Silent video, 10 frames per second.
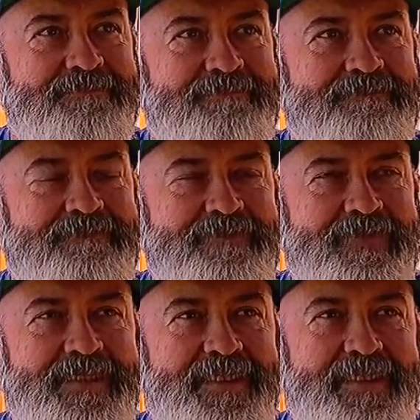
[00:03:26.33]
Top
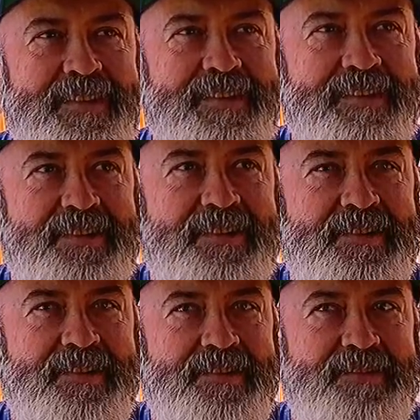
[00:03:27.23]
two favorite smells
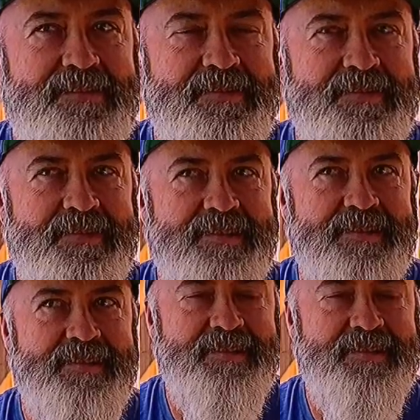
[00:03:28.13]
that aren't related to wine?